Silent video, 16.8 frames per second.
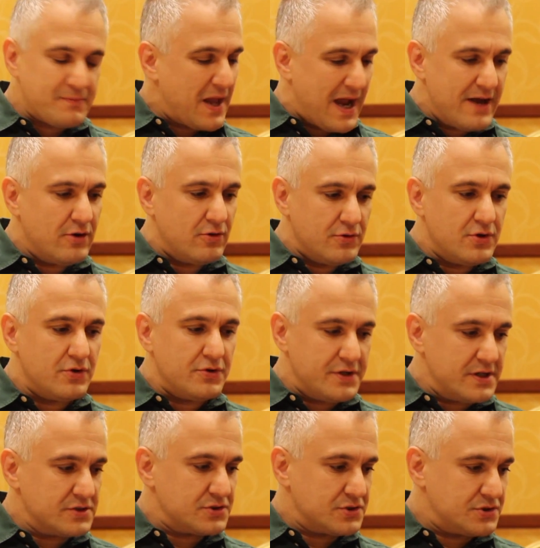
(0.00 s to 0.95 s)
I don't know
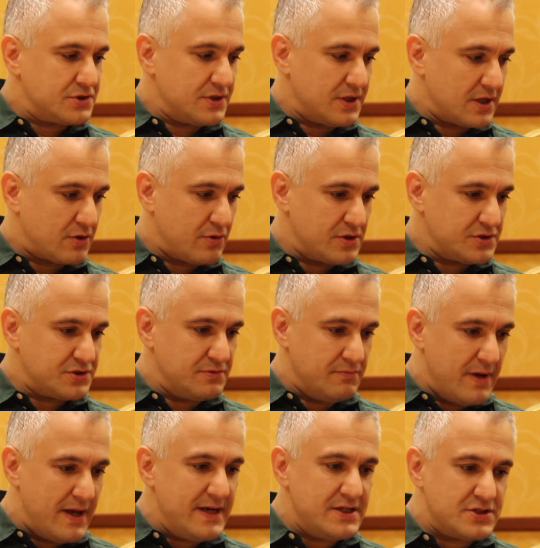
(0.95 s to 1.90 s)
the answer to that question.
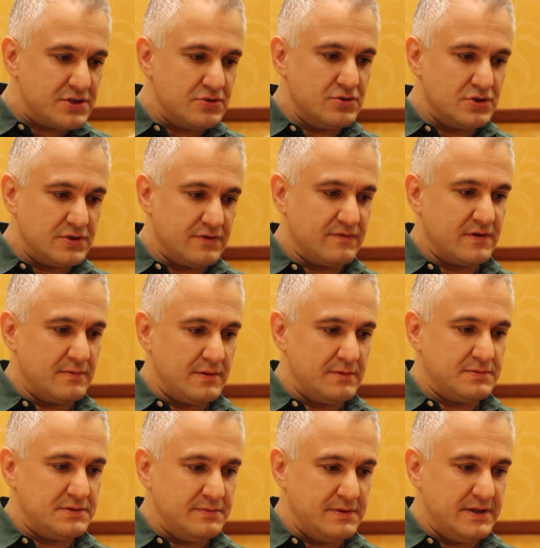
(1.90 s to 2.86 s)
Many students have come
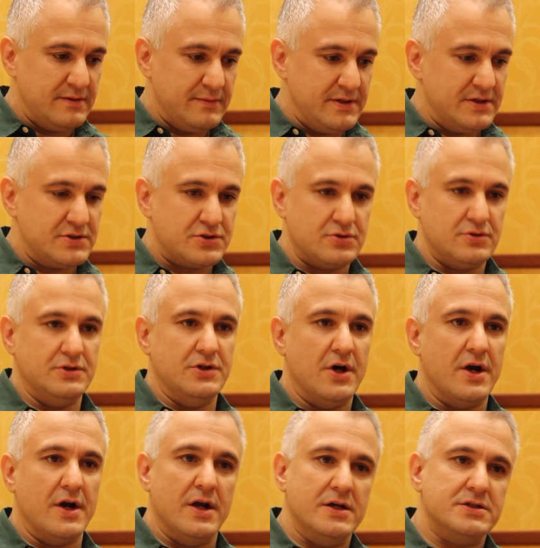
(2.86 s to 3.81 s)
up to me, and it's certainly
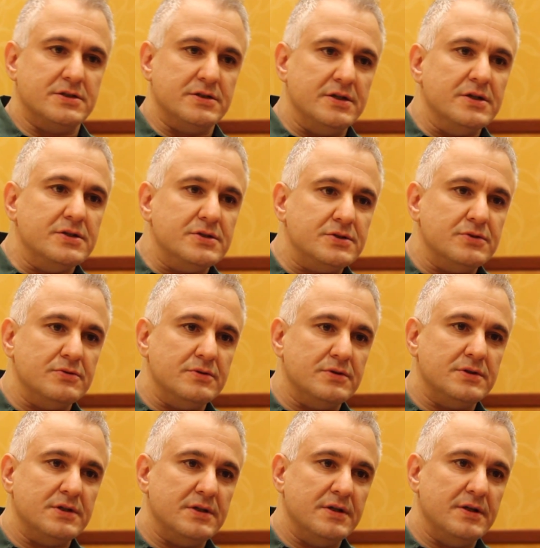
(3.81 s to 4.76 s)
not an isolated
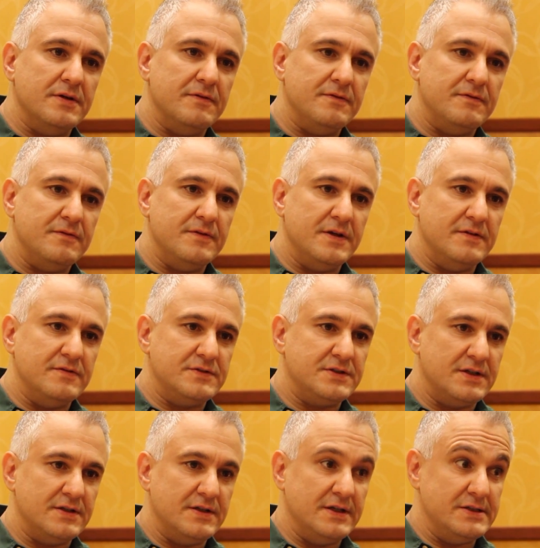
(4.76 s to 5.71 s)
student, and they've
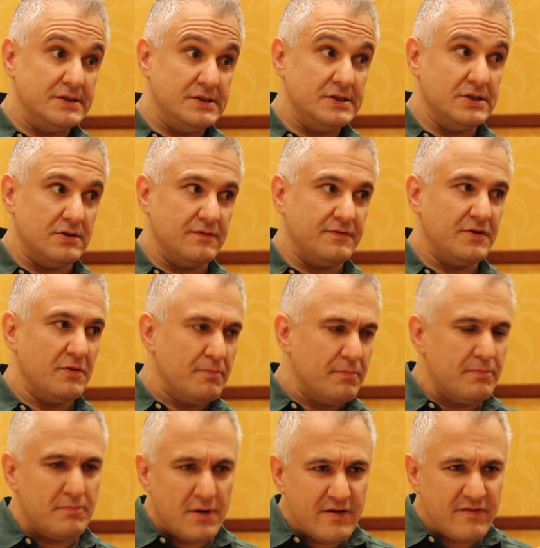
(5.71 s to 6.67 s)
said
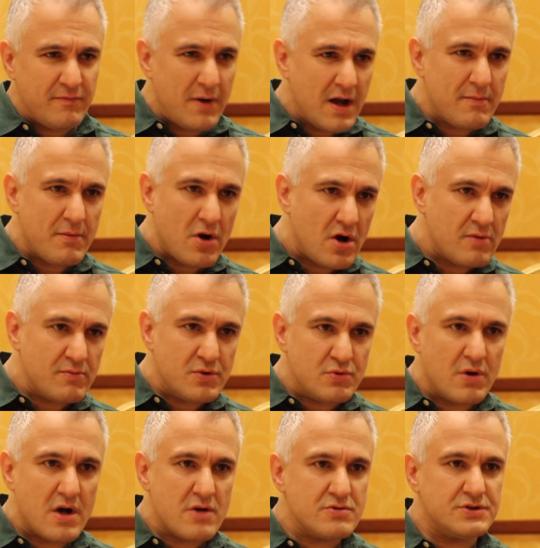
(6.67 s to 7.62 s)
my mom
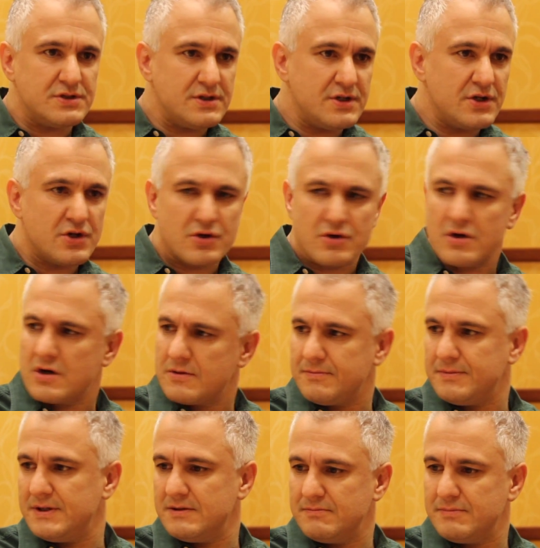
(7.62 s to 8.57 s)
knew I was in here, I'd
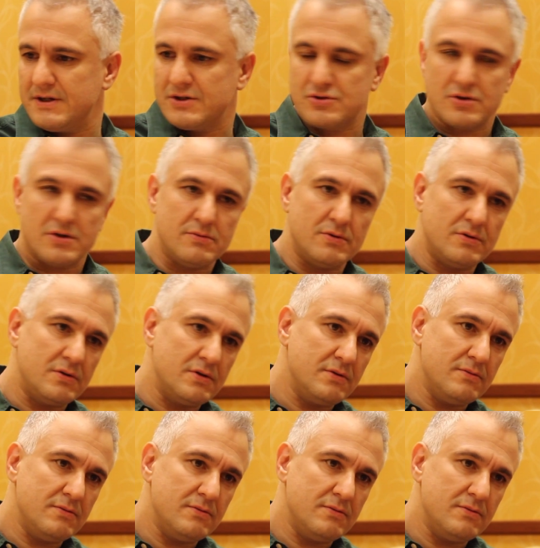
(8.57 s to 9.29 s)
be in big trouble.